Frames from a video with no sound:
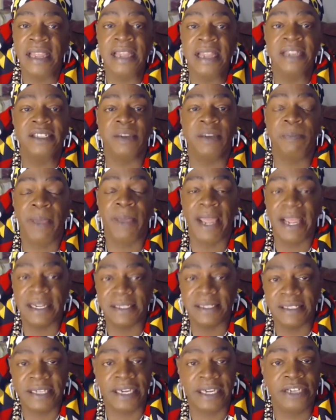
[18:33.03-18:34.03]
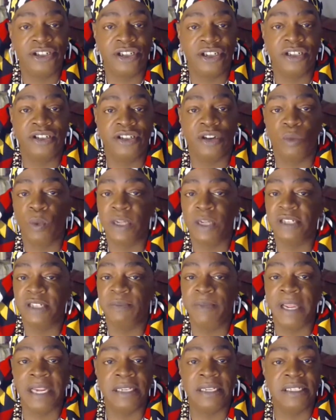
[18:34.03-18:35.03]
to pay attention to what's
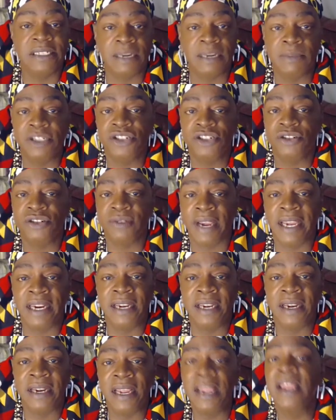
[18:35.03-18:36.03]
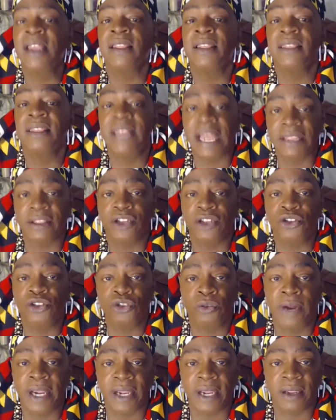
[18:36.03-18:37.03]
being demonstrated, that the
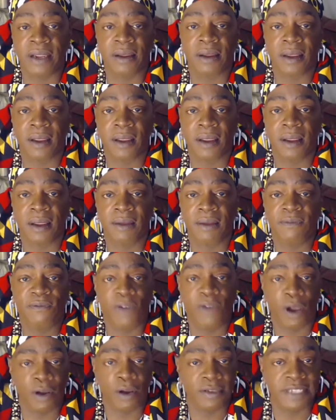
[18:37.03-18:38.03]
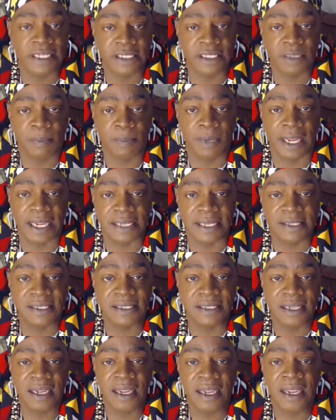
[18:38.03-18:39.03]
trick falls into
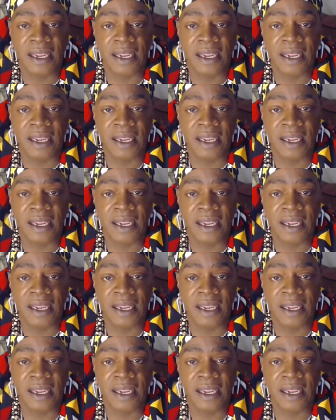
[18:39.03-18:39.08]
place.